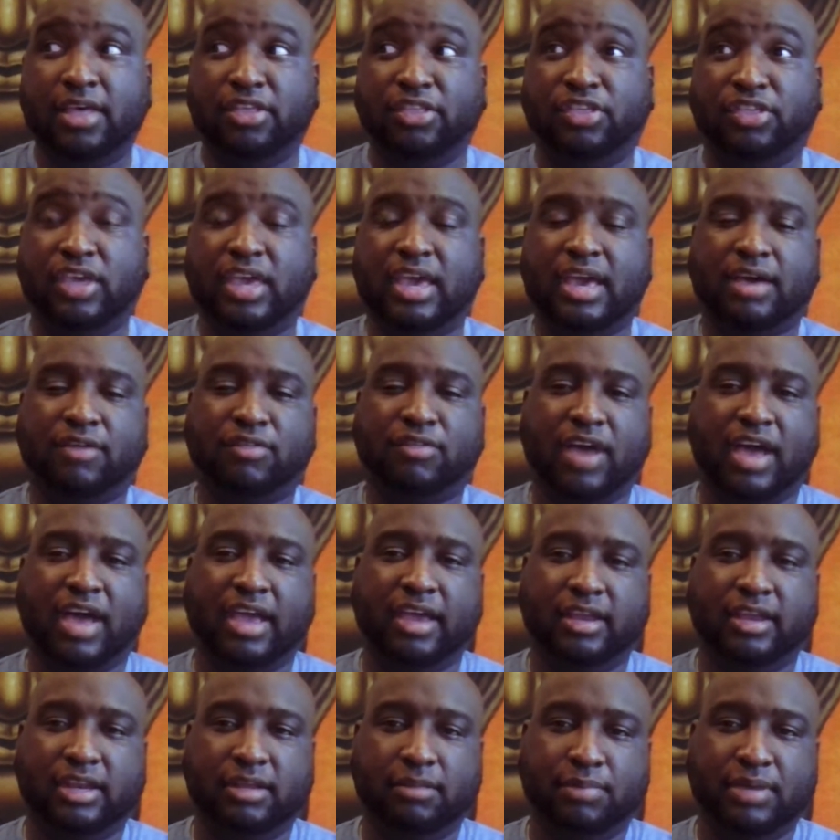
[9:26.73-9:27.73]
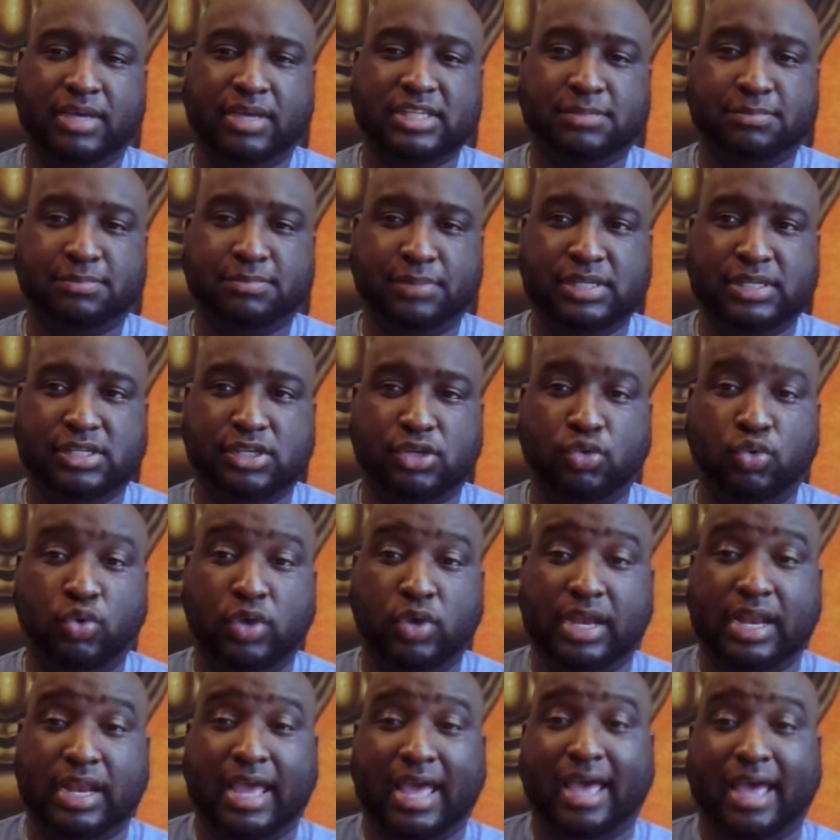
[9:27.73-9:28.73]
they have hired the best person who
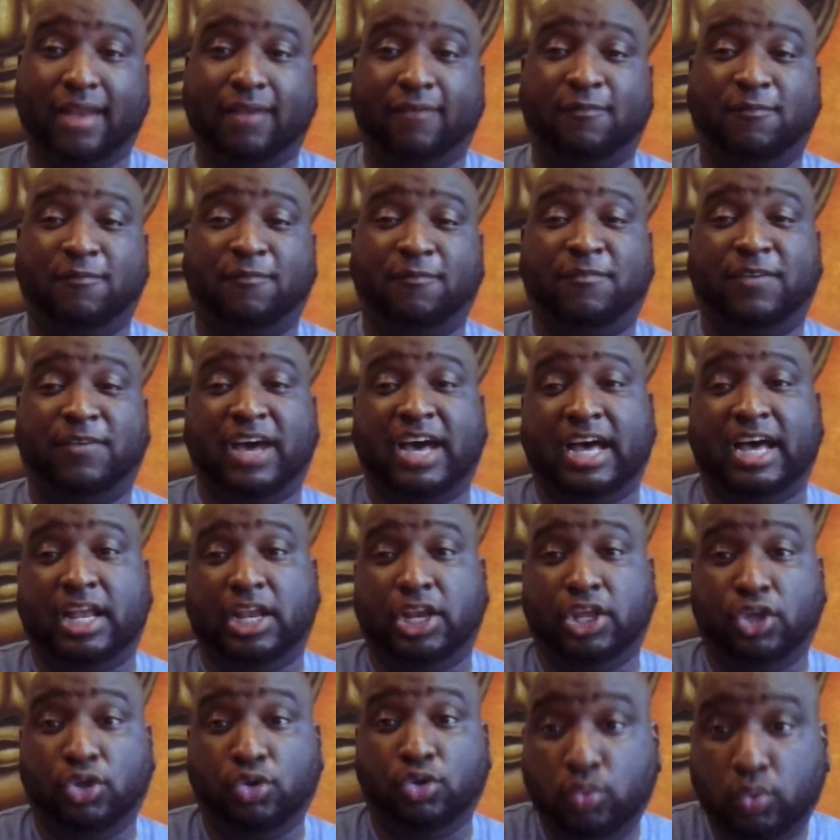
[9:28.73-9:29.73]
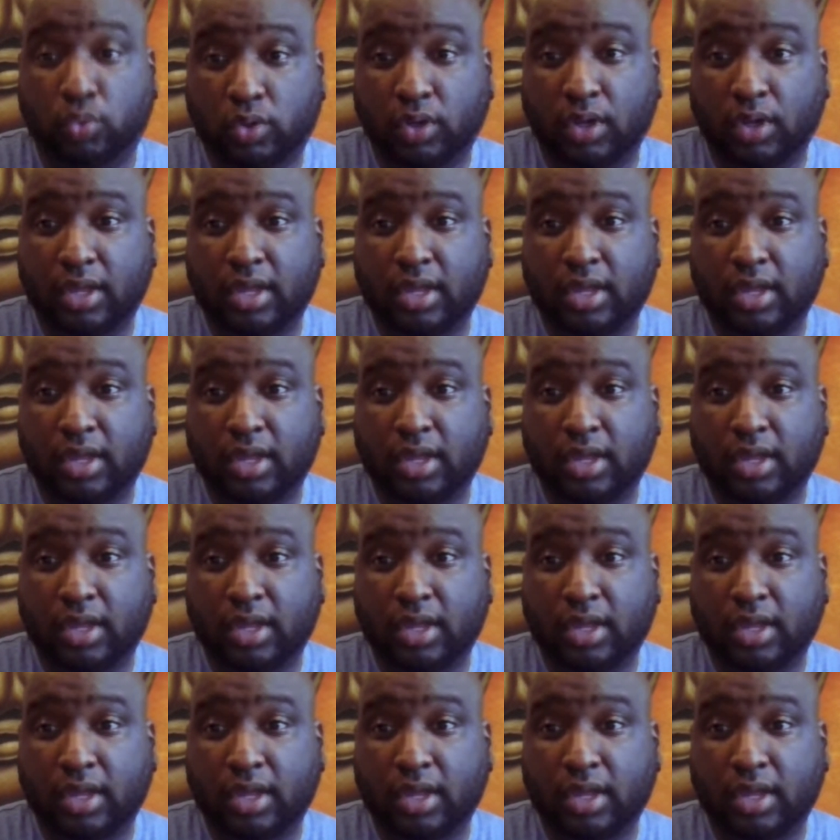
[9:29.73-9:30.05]
can add value